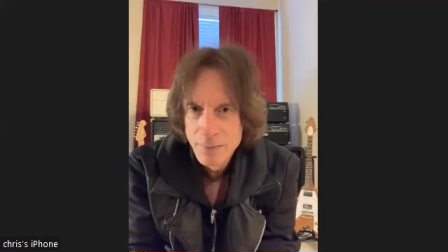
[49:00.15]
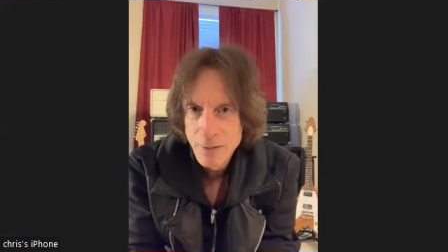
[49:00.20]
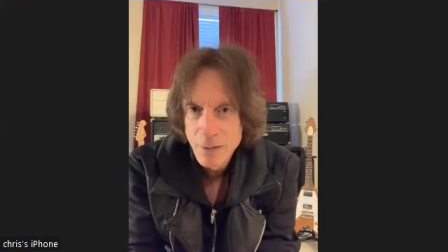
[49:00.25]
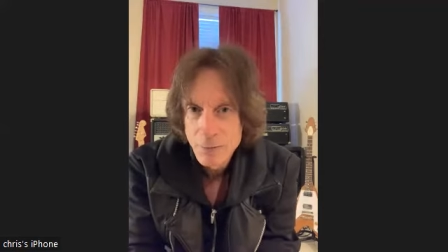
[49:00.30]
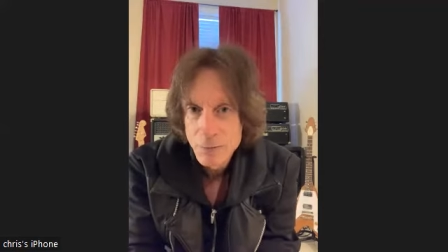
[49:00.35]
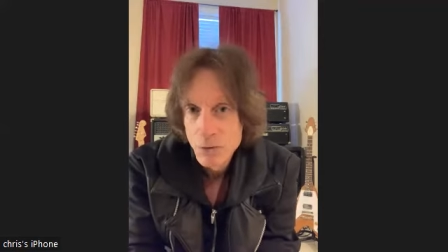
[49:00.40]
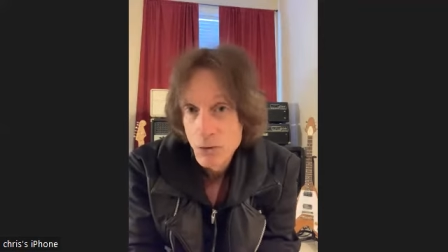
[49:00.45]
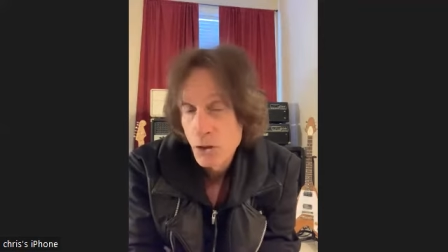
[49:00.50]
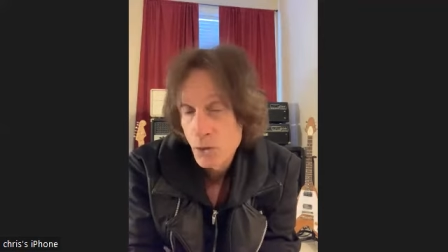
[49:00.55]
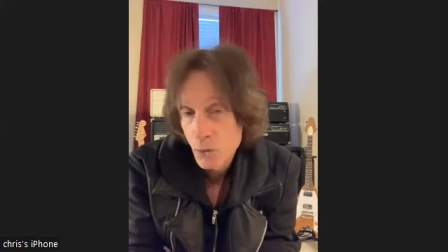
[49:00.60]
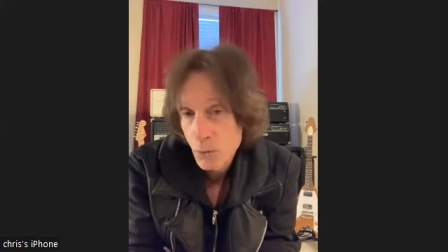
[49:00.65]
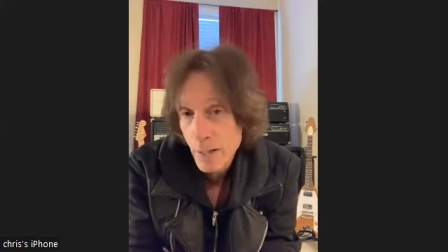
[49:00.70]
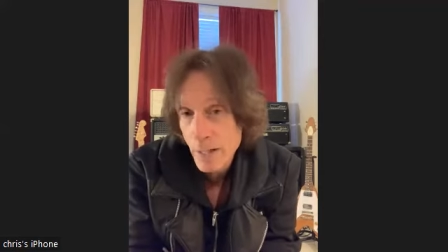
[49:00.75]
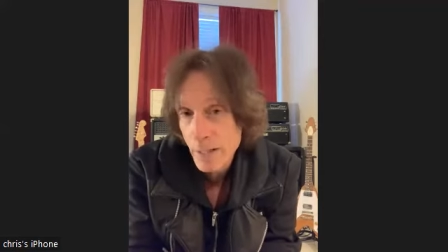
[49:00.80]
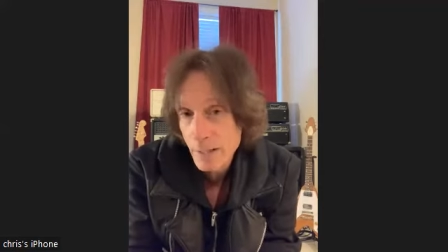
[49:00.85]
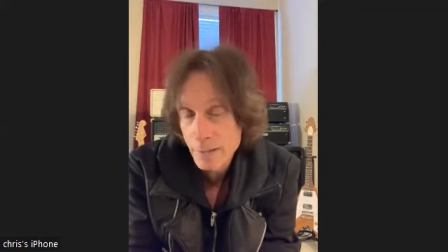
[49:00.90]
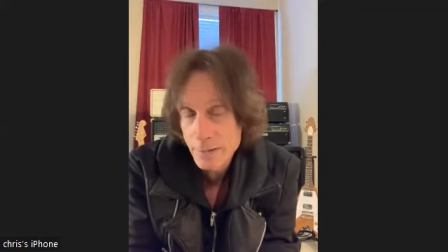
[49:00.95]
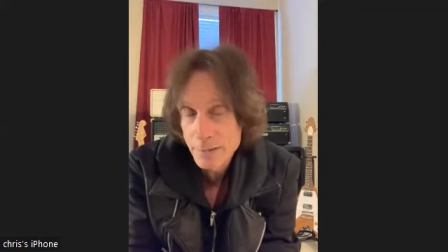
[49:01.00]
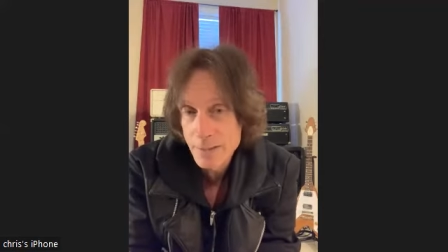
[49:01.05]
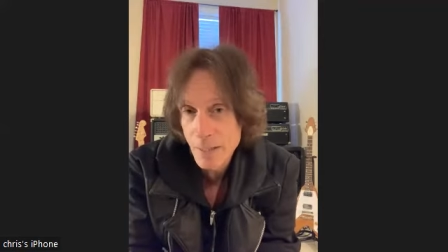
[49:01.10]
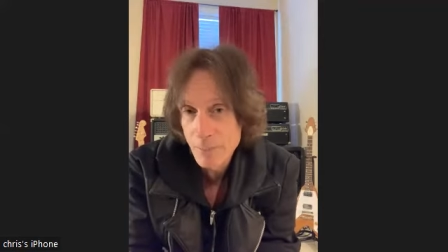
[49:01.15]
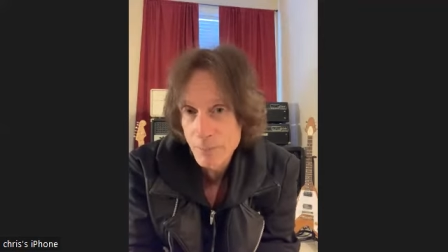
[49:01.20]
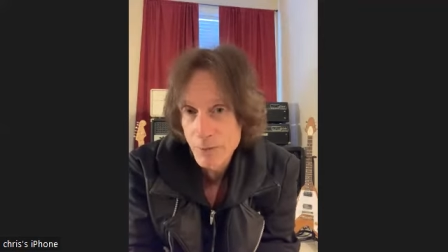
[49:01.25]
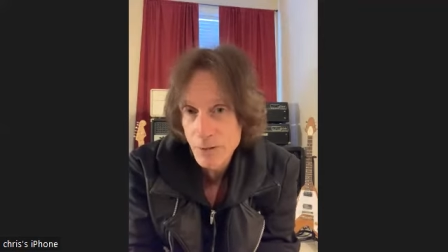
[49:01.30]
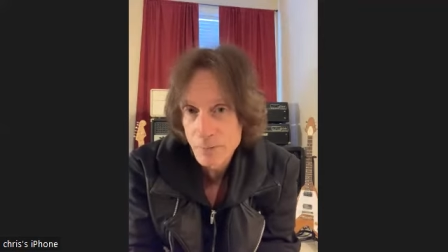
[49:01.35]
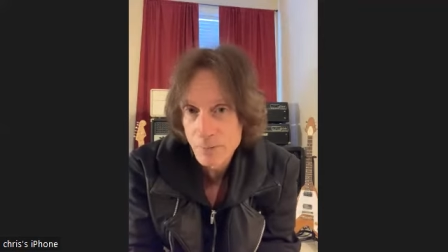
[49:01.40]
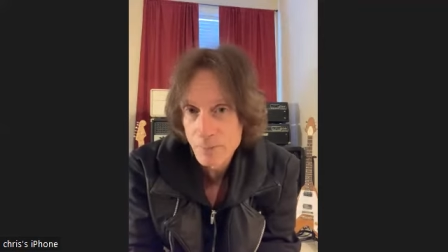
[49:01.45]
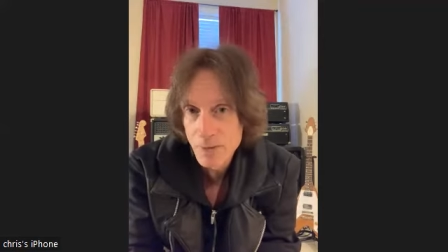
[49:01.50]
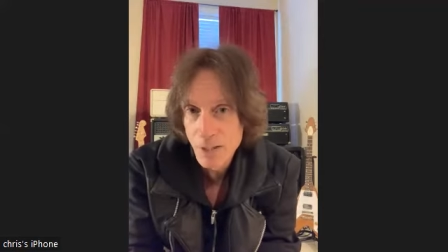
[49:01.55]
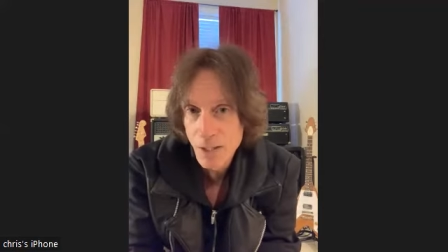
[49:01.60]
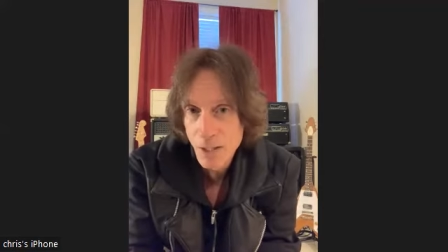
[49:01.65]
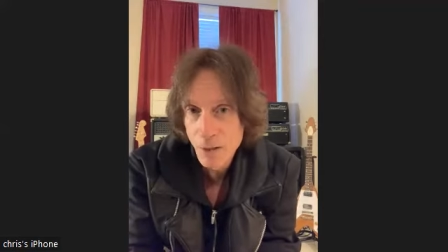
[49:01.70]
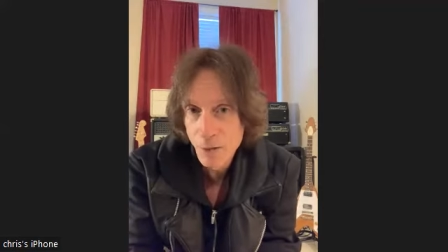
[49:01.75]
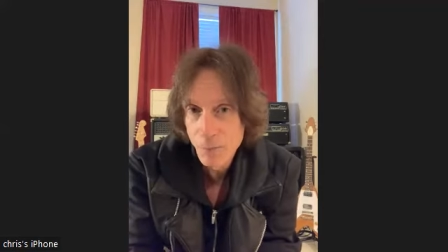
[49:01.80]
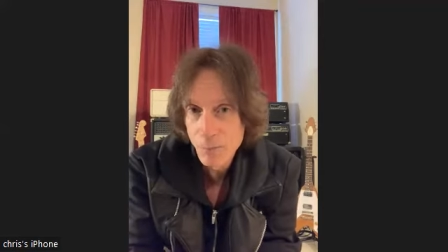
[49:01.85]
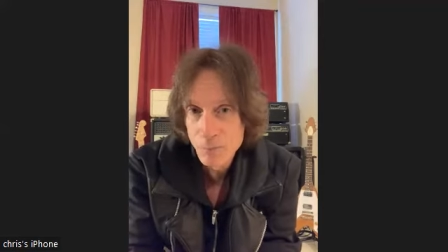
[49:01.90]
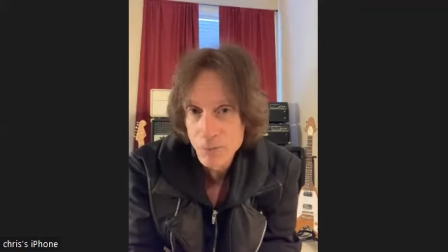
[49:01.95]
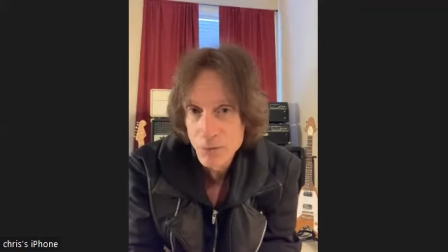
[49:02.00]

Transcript: you're creating something, you know.